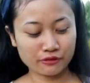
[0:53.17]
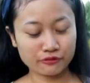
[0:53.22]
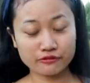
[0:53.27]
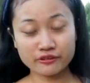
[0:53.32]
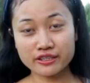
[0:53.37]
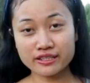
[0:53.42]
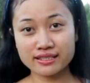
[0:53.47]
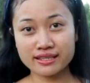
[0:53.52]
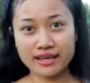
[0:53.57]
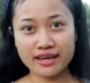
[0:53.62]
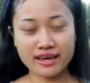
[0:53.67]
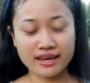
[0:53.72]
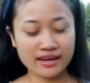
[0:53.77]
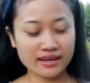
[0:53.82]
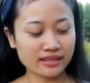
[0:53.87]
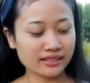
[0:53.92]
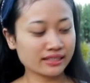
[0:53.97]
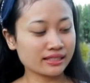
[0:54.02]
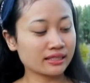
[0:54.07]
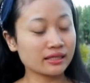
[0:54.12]
First
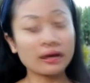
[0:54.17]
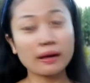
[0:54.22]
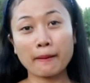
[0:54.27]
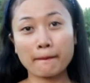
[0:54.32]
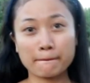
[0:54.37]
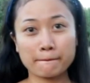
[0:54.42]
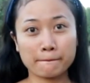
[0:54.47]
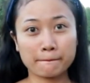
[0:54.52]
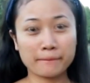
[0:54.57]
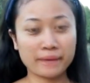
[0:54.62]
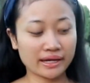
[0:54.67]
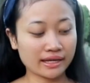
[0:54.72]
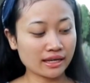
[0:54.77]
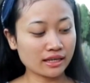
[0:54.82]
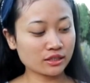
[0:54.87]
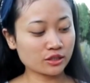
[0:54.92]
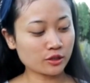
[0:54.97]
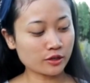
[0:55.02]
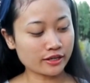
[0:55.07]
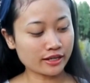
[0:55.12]
is
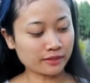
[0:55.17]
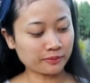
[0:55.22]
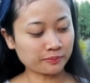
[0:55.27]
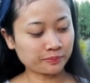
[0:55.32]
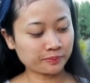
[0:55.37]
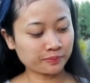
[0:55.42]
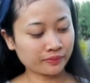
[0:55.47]
baking soda.